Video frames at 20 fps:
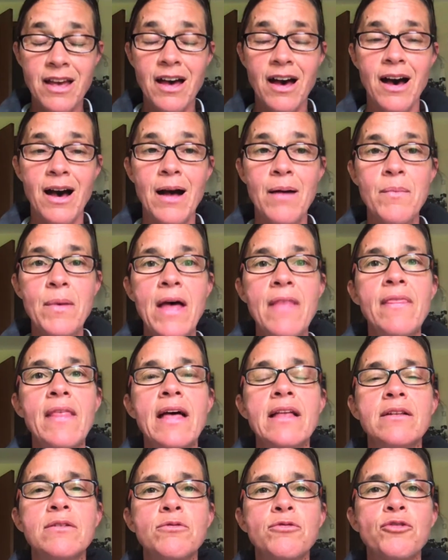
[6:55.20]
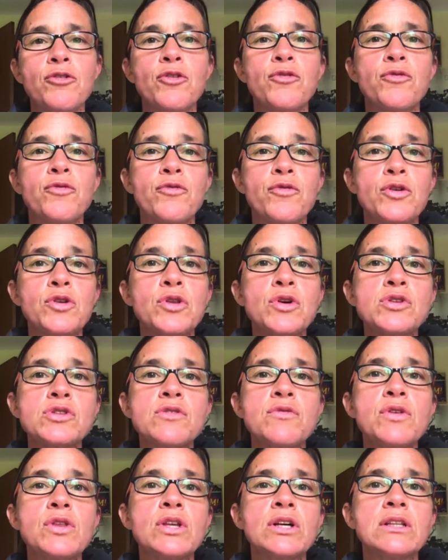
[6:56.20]
And then for those
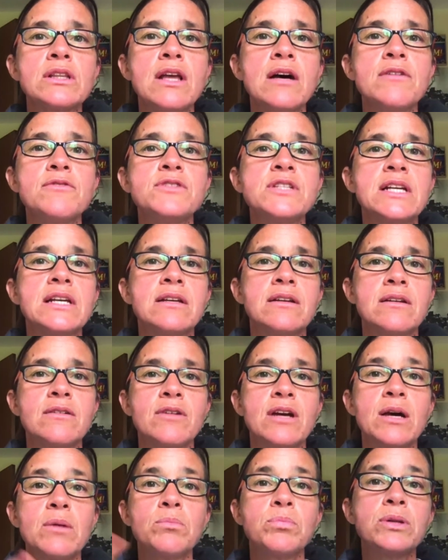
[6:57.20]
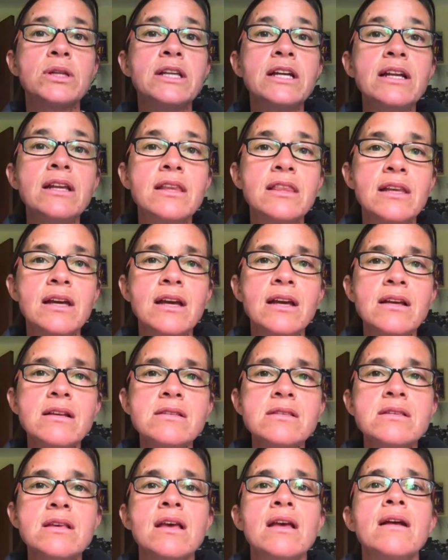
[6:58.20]
of you that love to complete
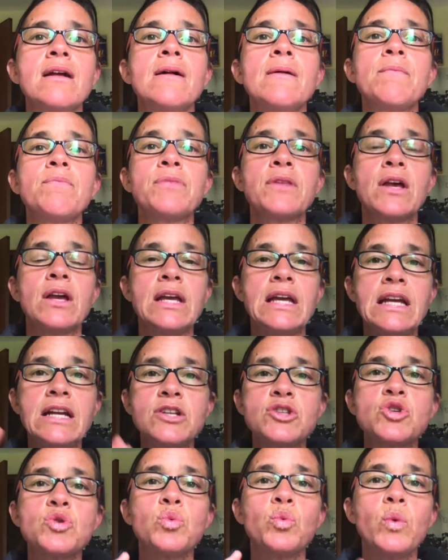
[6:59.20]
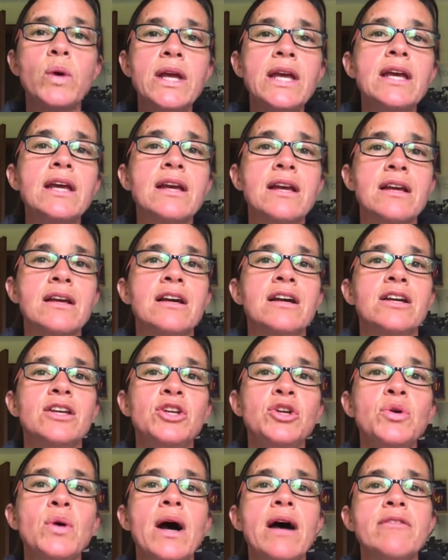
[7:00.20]
things, each week
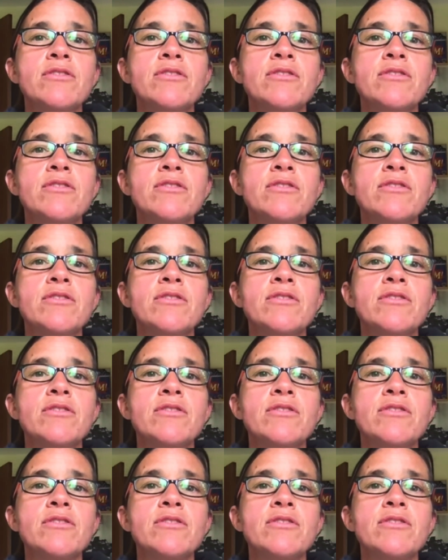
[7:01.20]
you have